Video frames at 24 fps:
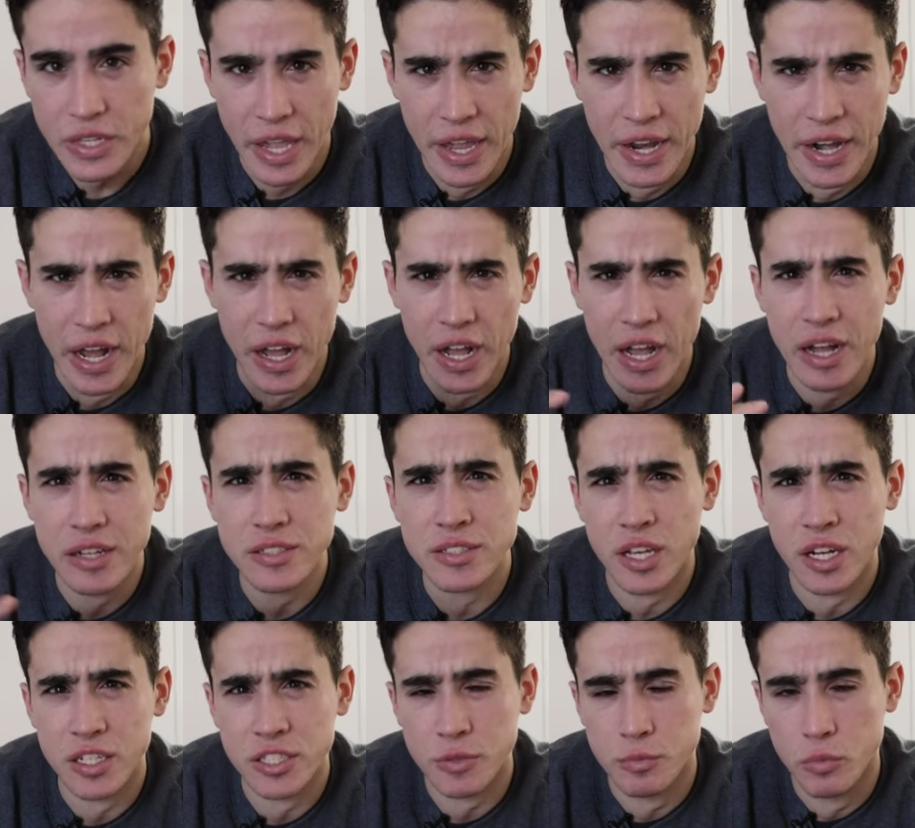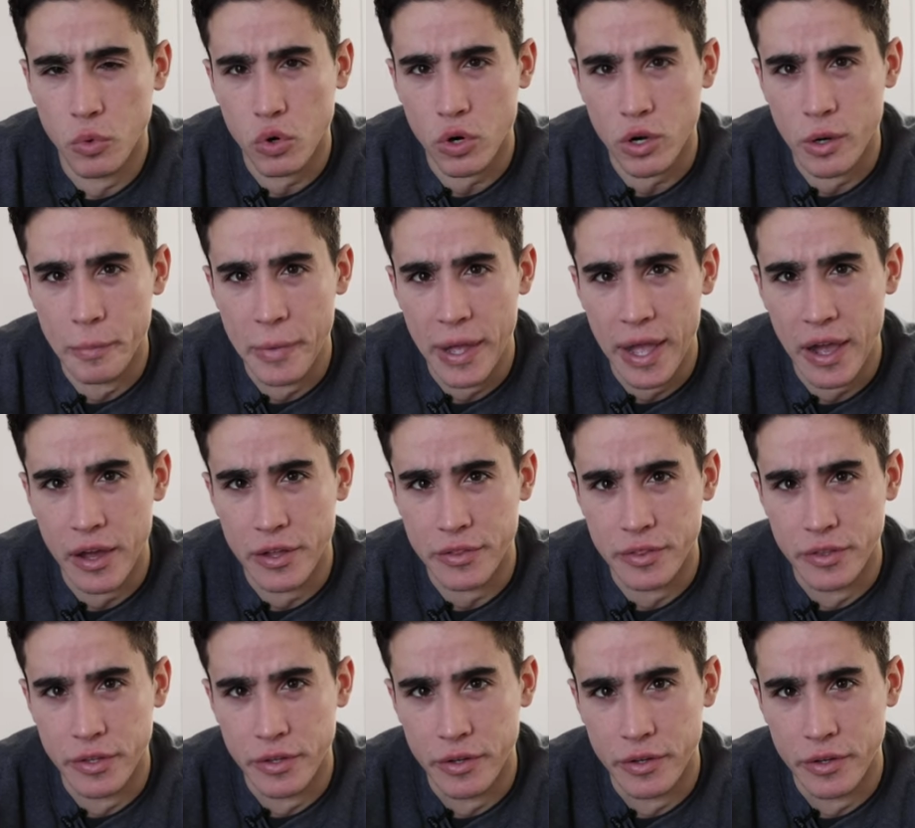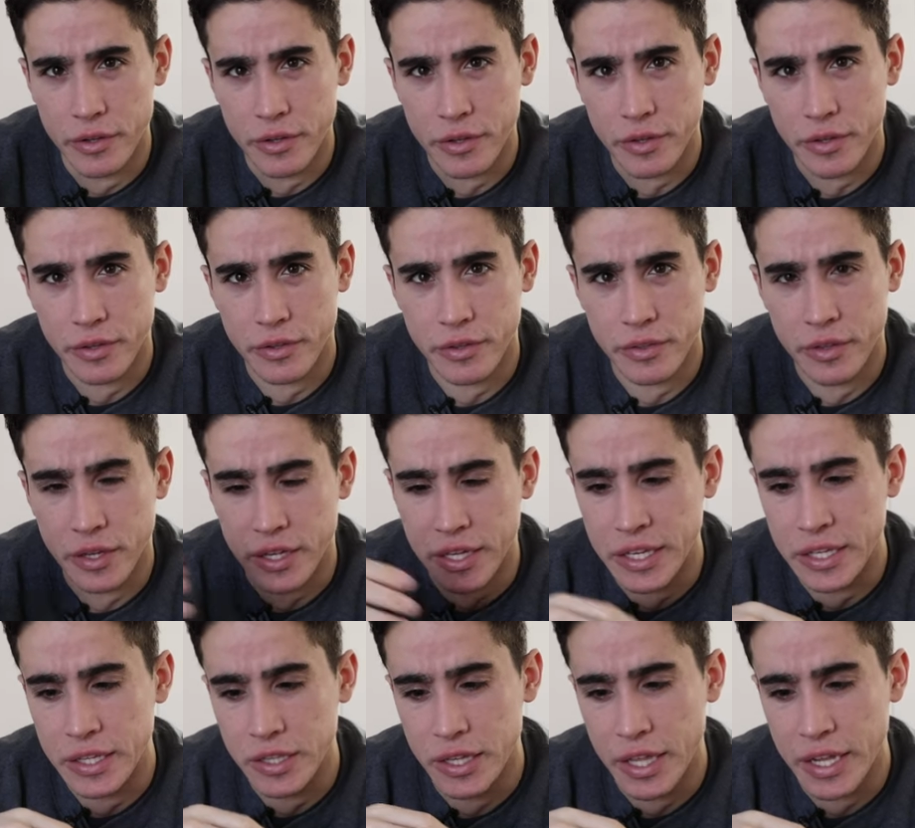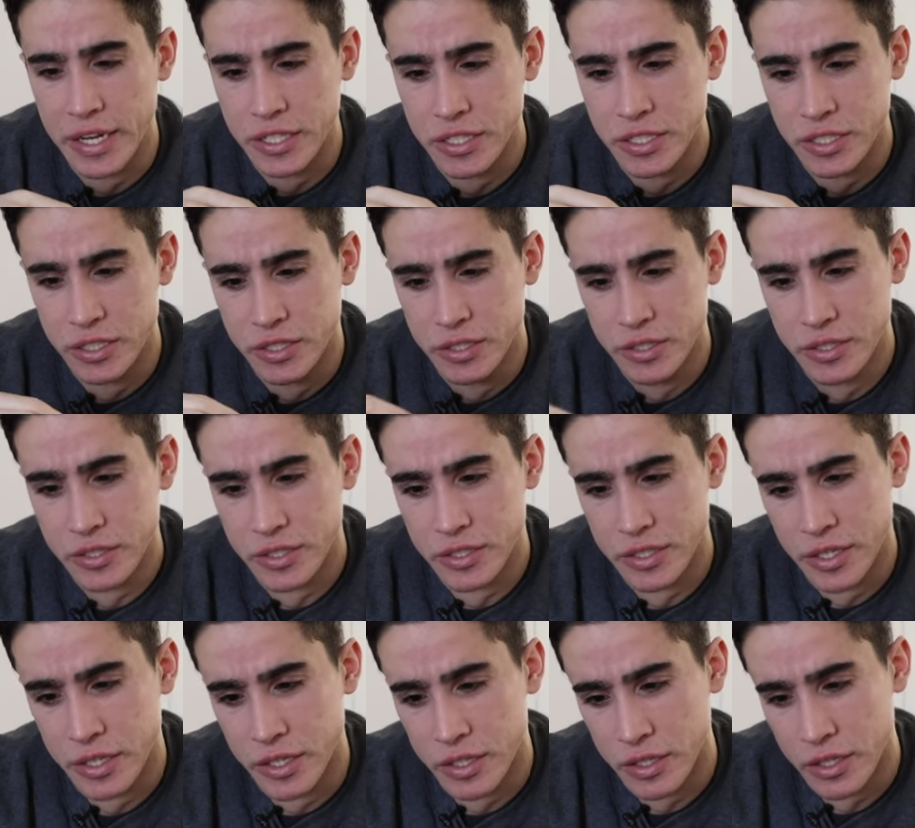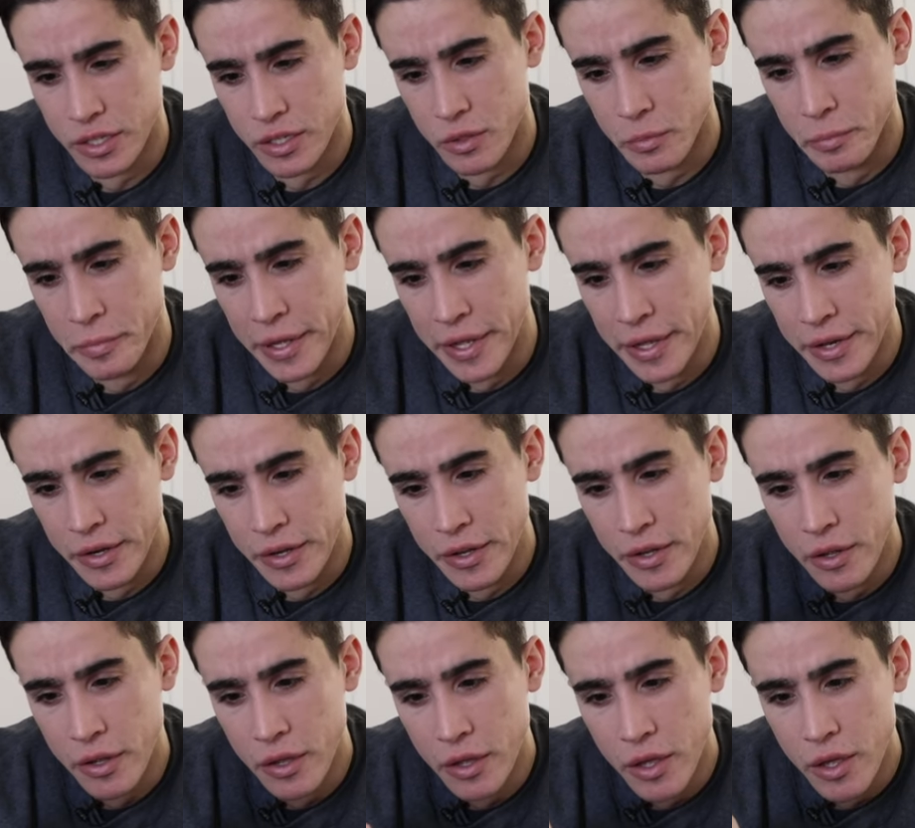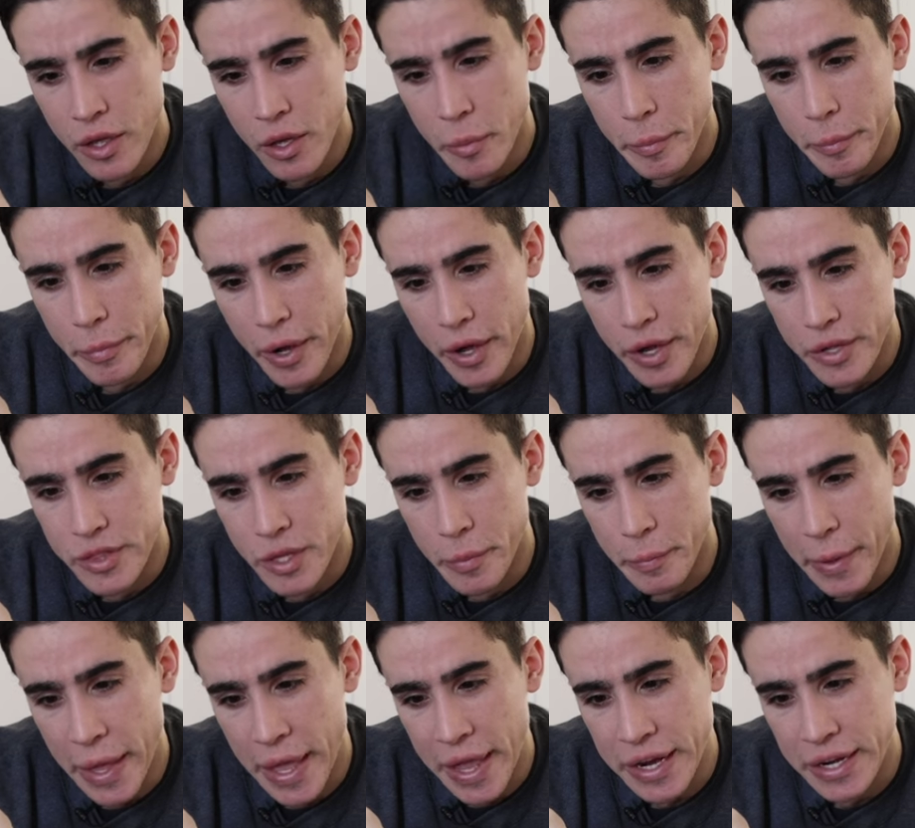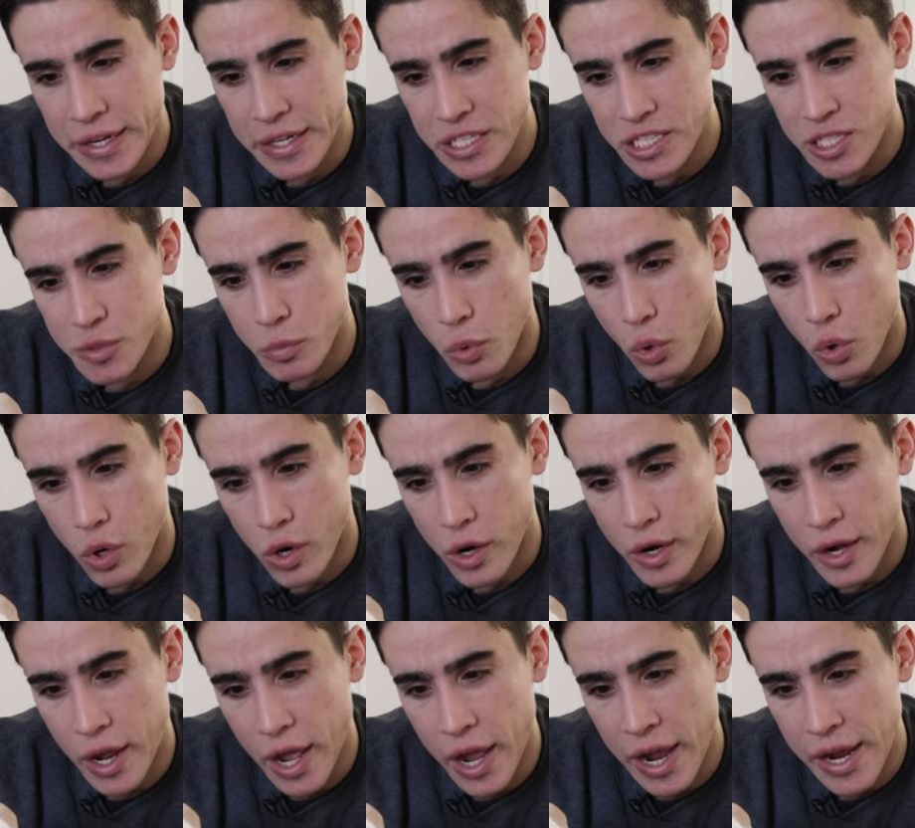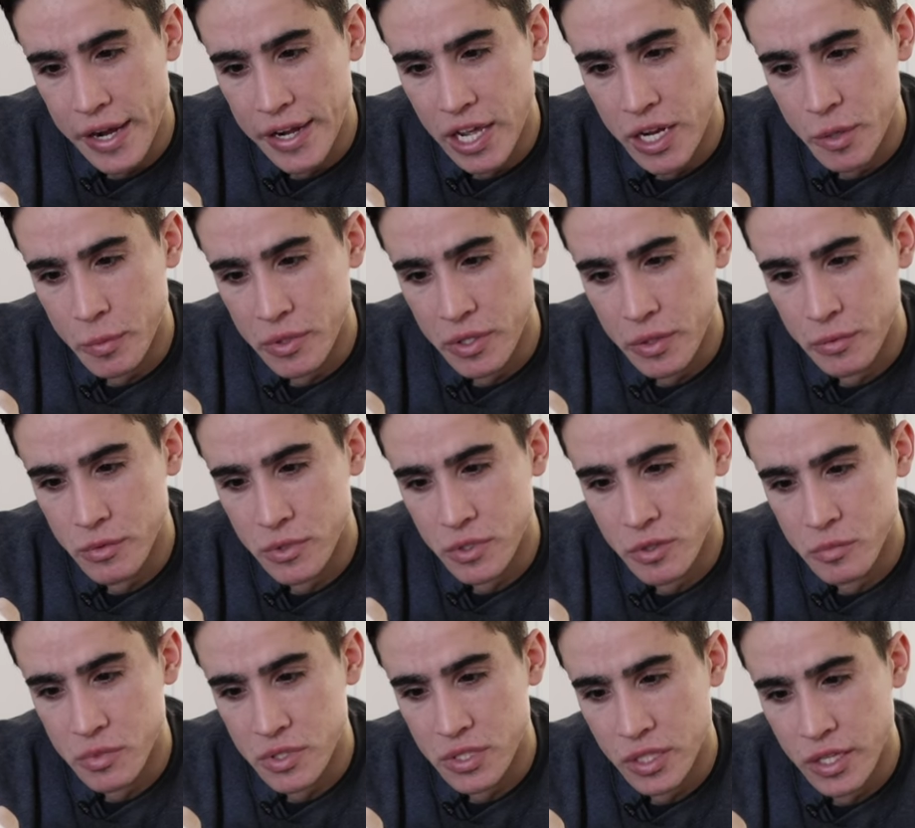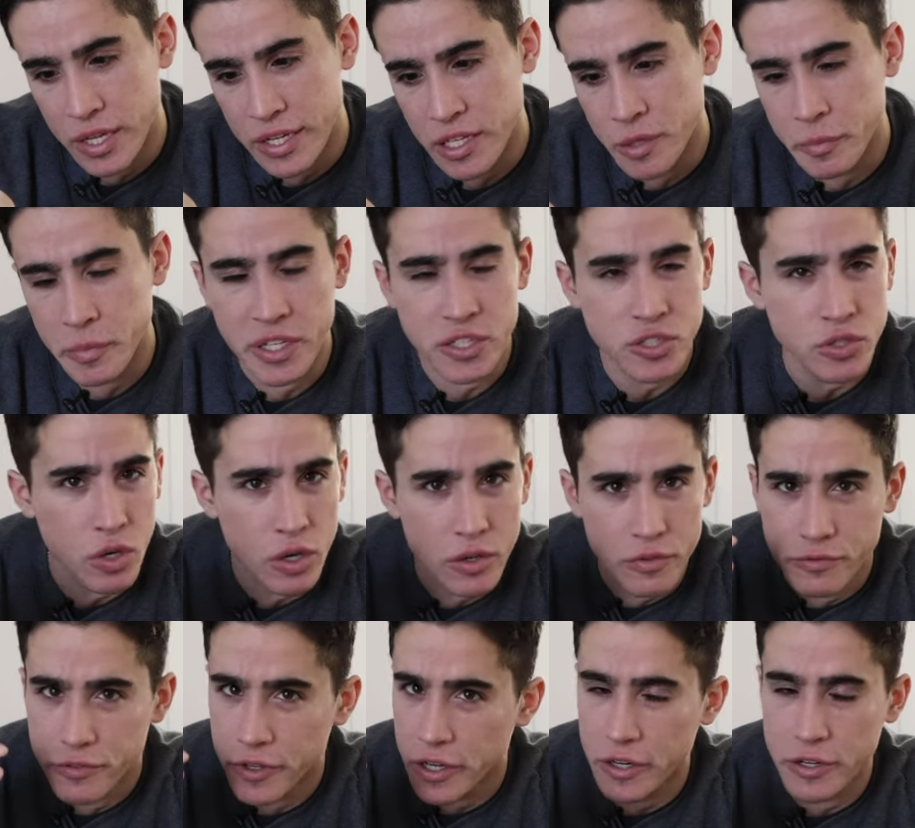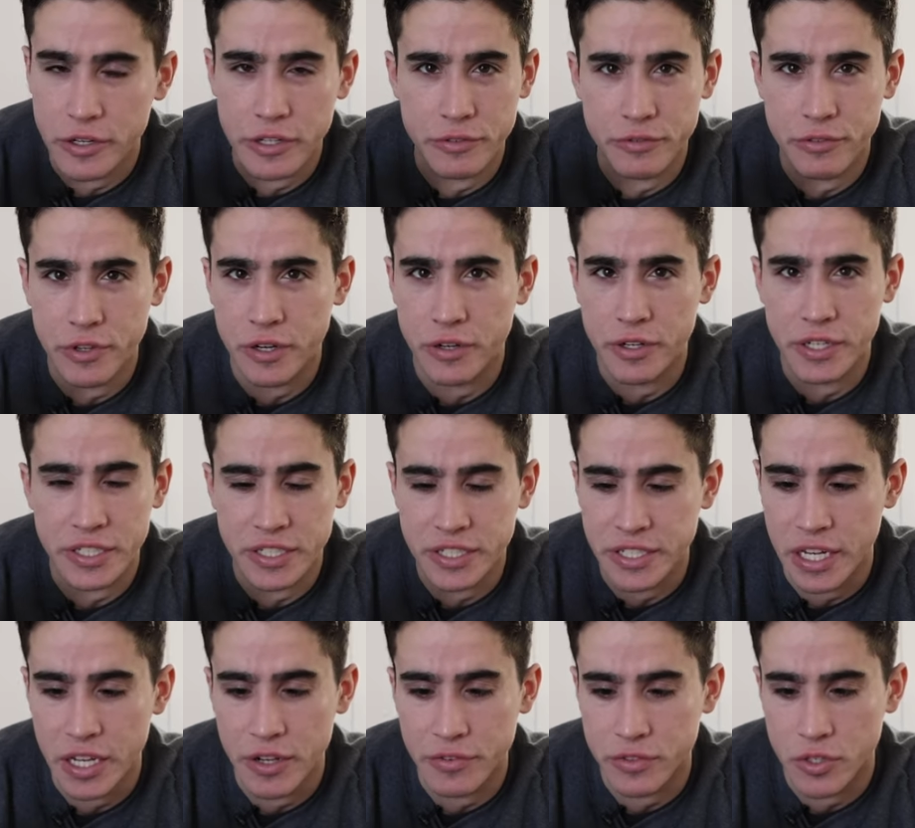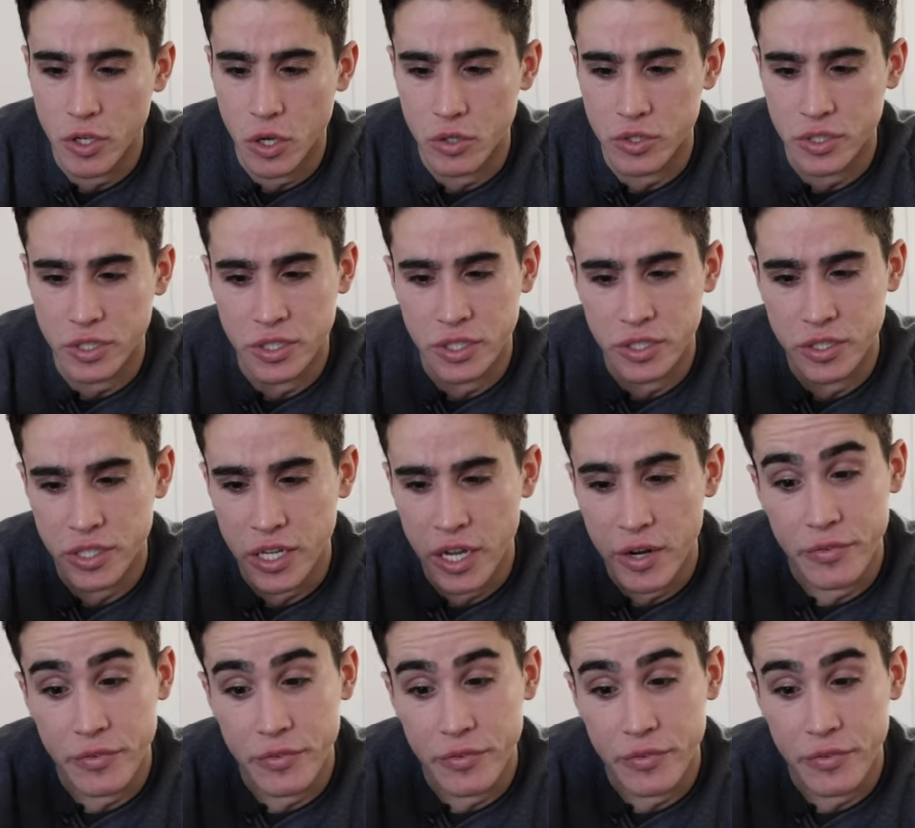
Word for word: And I'll, I'll touch more about the, the chelations in a little bit, but the manganese, boron, iodine, molybdenum, selenium, it's all very, very safe dosages.